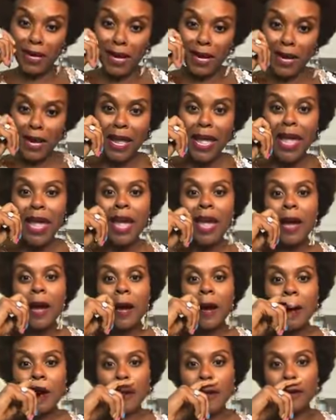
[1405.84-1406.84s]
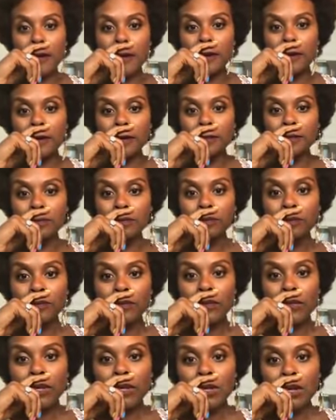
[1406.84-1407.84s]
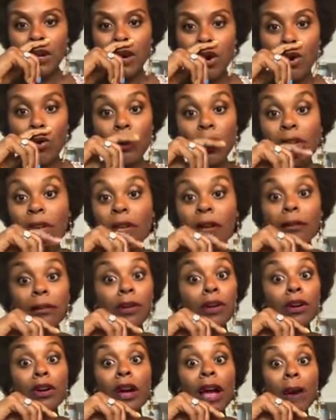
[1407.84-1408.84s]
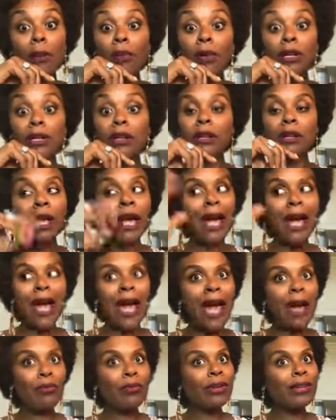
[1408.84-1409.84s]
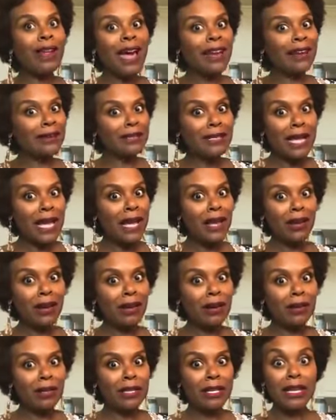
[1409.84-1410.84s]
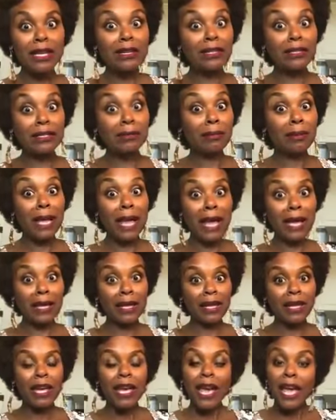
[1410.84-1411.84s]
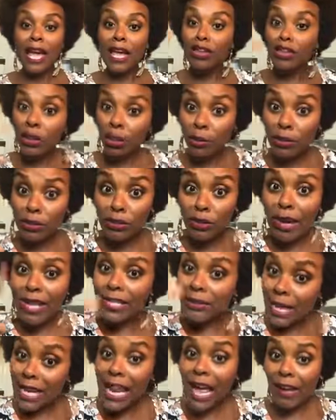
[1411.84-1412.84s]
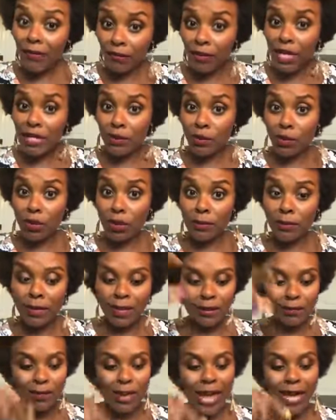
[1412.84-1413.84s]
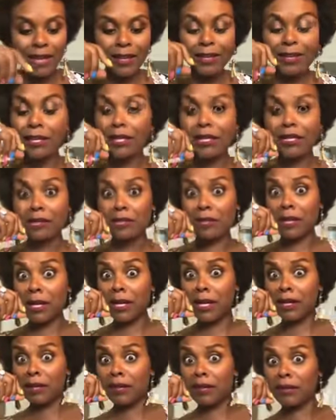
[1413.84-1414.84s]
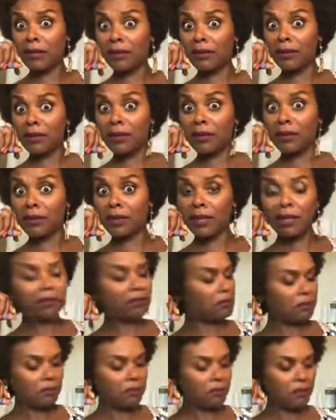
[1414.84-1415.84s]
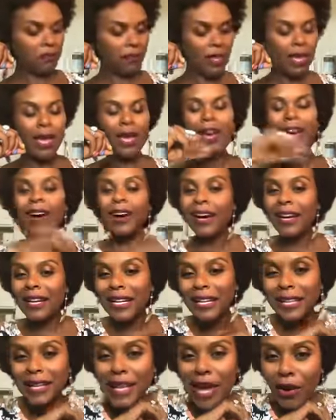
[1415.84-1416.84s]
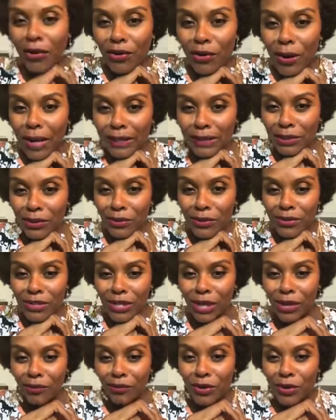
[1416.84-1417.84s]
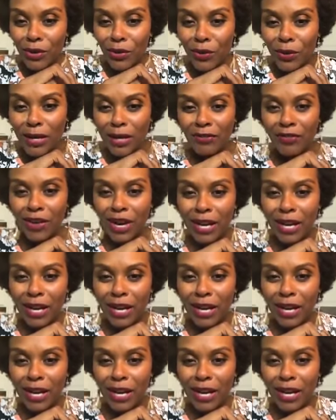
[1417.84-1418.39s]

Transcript: Kim, girl, I would not dare get this to Blackie. And you know what's crazy? He like fresh watermelon. Blackie, look at this and be like, what? Mm-mm. Honey, y'all know I told y'all real quick before I go.